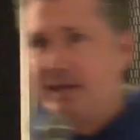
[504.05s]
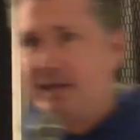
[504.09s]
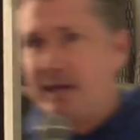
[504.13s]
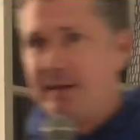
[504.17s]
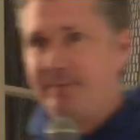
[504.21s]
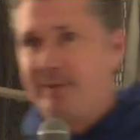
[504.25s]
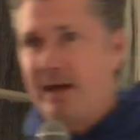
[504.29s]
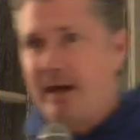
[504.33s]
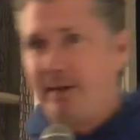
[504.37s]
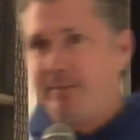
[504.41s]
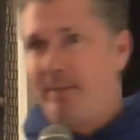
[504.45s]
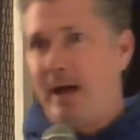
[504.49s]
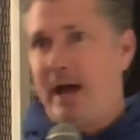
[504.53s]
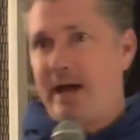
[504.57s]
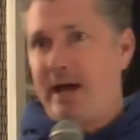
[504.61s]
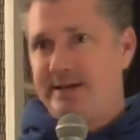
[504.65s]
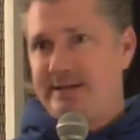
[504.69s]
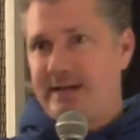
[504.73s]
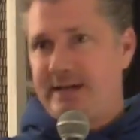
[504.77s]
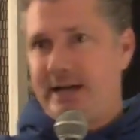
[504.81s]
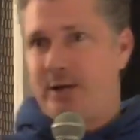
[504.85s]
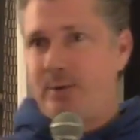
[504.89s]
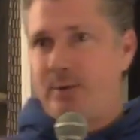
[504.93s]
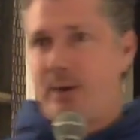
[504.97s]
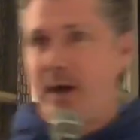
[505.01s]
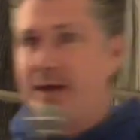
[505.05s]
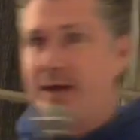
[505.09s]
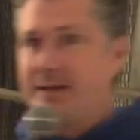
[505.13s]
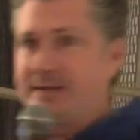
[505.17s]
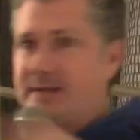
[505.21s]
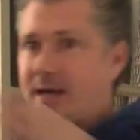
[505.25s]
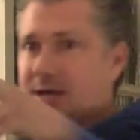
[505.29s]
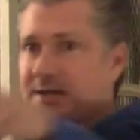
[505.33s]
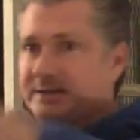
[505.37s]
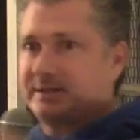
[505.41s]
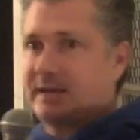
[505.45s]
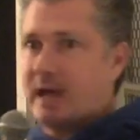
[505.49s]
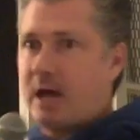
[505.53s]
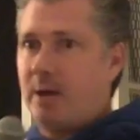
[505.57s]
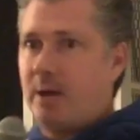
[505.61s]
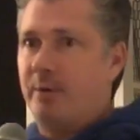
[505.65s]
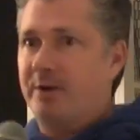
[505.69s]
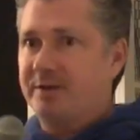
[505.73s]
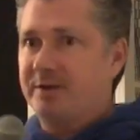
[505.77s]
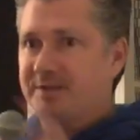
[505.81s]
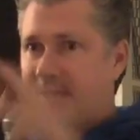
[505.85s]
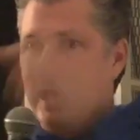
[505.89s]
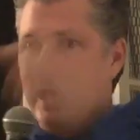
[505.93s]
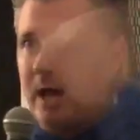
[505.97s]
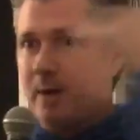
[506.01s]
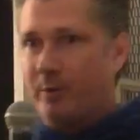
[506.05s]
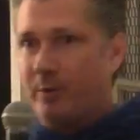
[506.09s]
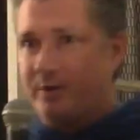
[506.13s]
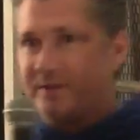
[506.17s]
Keep that in mind. Danny White, Dallas Cowboys,